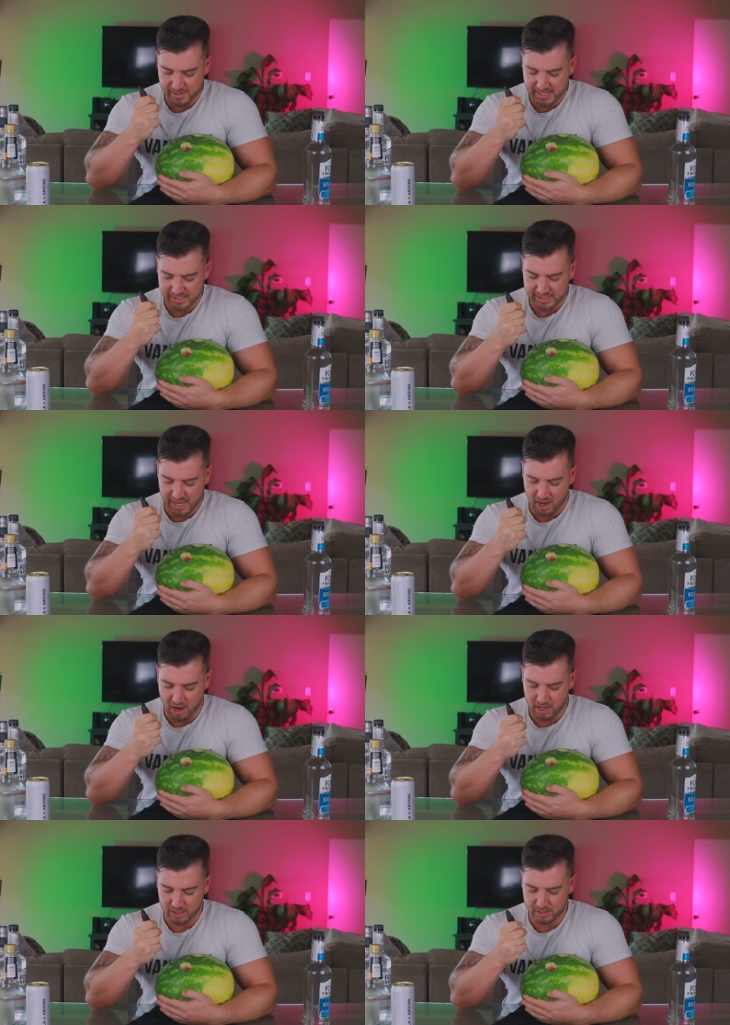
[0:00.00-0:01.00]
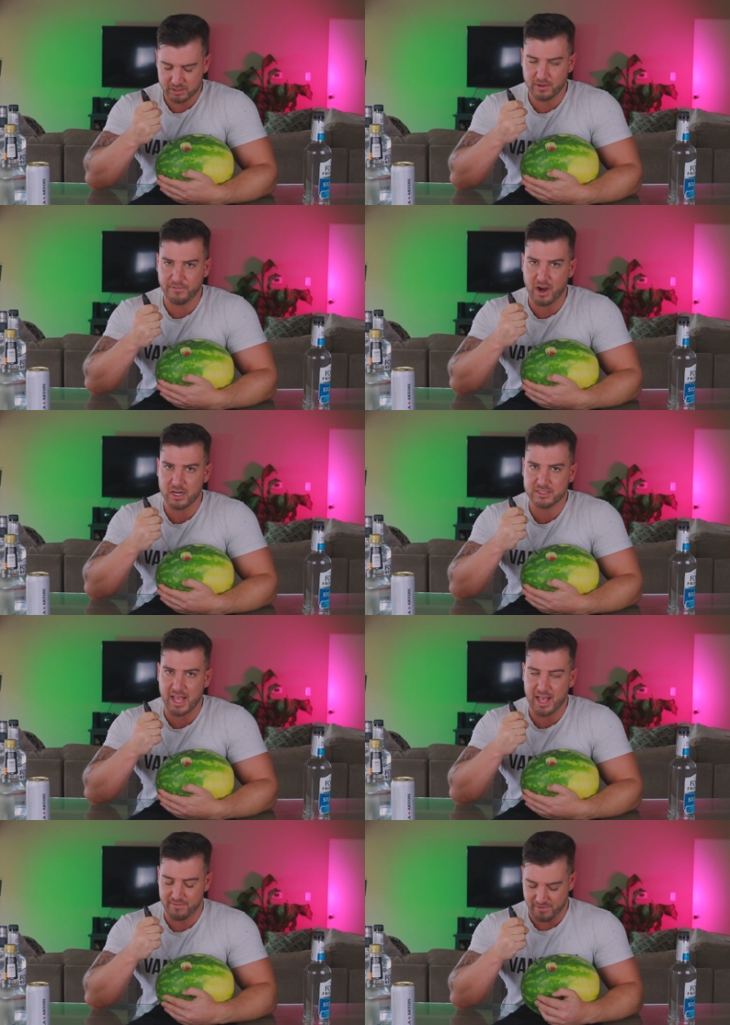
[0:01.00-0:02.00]
like it's that hard. So far, it's
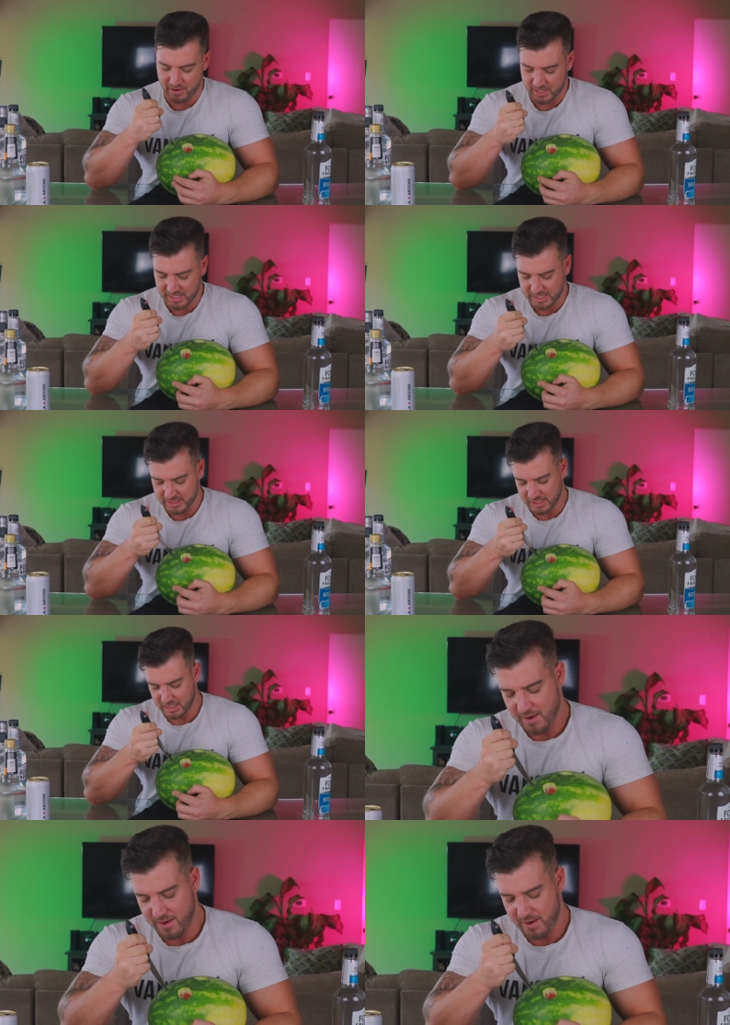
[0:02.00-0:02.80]
very easy.